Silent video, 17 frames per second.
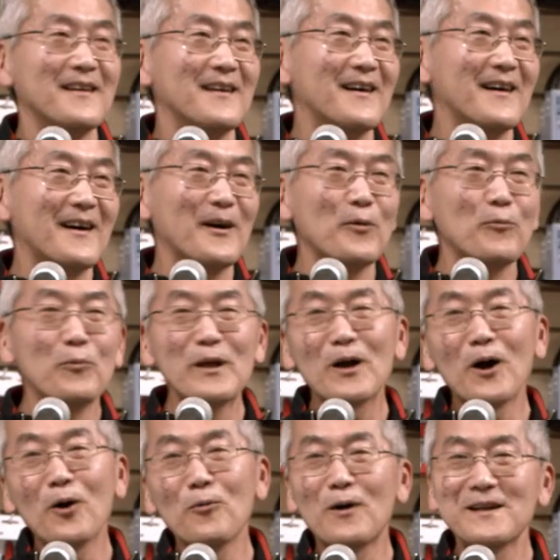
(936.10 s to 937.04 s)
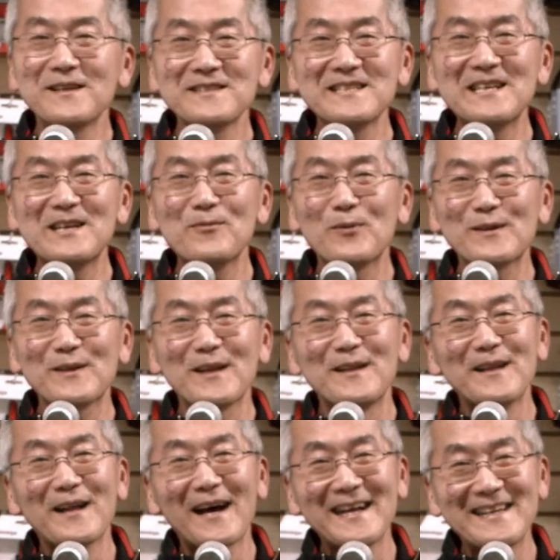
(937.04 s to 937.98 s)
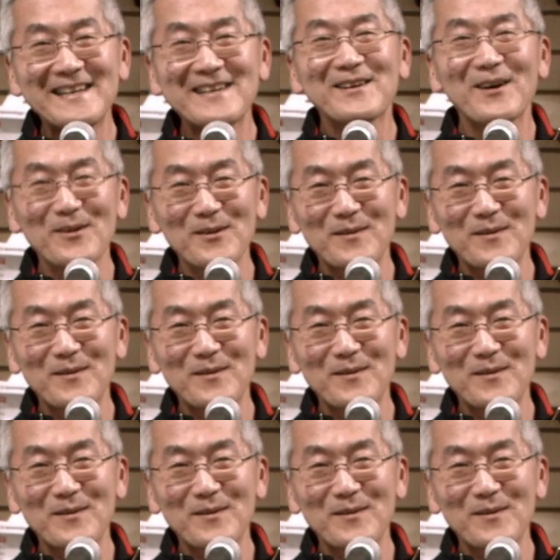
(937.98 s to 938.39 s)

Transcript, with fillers: Uh, we all want to see what the 90,